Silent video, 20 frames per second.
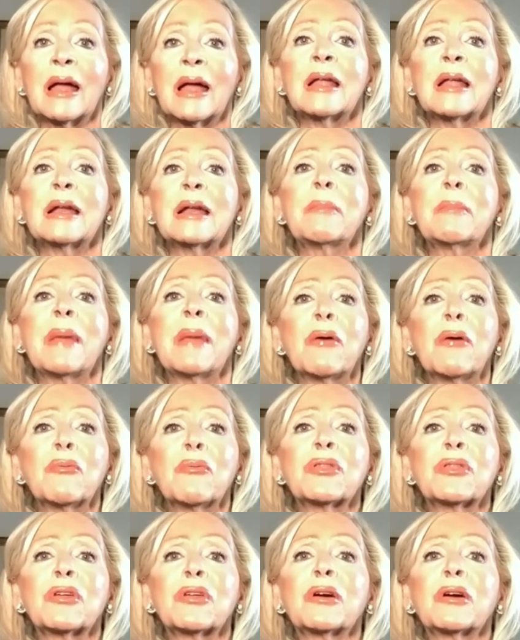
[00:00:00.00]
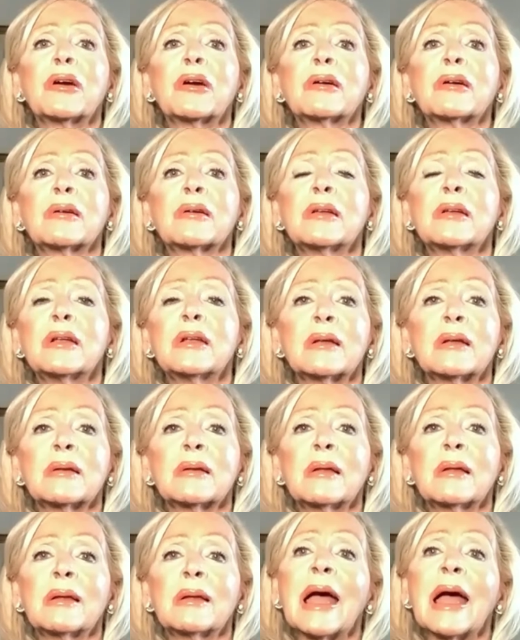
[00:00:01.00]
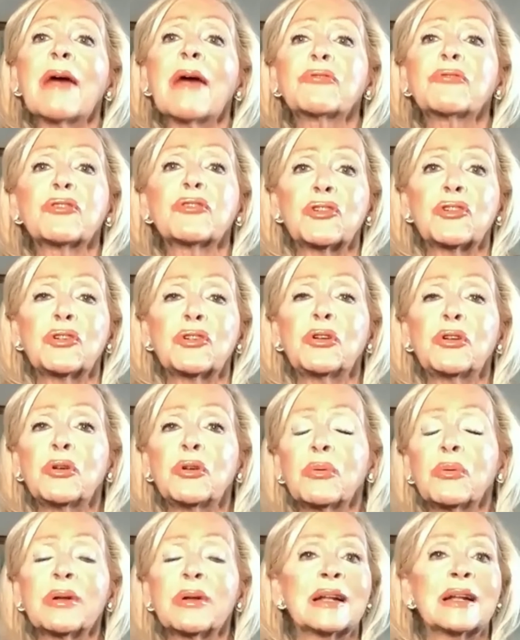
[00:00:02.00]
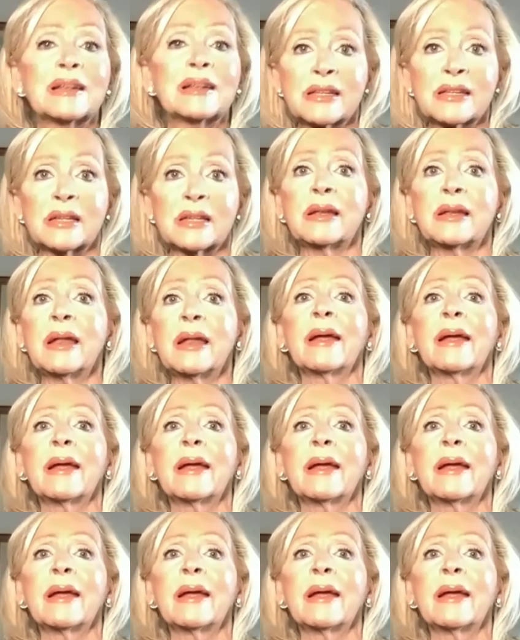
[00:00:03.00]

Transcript: And I met with her after she knew what I did